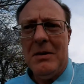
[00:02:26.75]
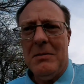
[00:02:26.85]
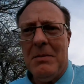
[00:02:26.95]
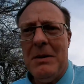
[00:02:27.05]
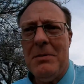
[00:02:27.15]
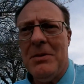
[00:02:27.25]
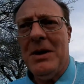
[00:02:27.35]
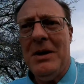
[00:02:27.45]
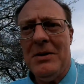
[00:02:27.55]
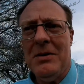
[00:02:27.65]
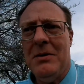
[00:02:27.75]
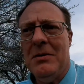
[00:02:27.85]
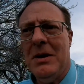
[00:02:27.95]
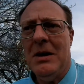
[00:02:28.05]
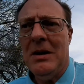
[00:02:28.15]
People need to
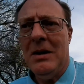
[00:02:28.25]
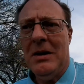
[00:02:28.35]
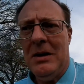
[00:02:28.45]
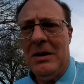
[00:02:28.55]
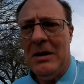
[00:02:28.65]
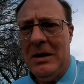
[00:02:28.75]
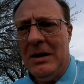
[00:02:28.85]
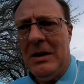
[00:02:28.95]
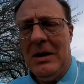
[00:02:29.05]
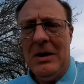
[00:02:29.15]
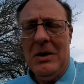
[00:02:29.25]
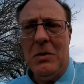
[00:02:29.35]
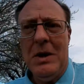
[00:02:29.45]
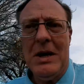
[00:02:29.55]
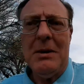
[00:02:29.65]

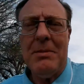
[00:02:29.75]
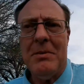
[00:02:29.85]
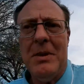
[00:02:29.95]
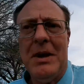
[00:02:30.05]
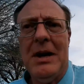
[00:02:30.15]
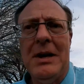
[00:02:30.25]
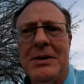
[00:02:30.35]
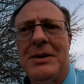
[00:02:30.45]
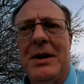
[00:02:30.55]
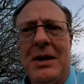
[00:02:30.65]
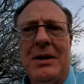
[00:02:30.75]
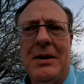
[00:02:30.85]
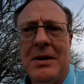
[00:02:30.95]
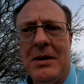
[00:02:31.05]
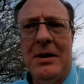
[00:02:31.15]
wake up and realize that
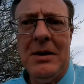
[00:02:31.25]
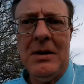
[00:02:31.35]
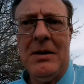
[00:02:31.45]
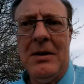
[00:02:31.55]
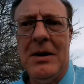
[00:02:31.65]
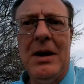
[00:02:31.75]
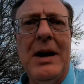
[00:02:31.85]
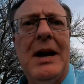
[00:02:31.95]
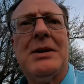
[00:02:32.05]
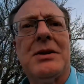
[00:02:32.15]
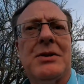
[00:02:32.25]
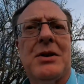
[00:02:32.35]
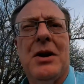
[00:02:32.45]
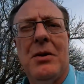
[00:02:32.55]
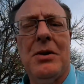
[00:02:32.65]
God asked us to
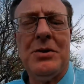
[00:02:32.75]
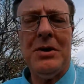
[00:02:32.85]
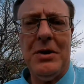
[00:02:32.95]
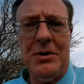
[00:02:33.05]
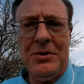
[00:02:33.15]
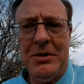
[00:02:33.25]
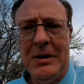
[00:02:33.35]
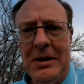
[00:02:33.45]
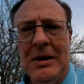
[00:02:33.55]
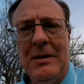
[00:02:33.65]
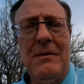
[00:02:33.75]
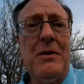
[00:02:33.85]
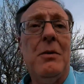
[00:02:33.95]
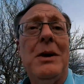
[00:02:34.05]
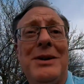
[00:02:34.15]
go to church for a
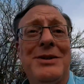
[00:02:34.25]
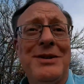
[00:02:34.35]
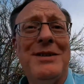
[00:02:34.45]
reason.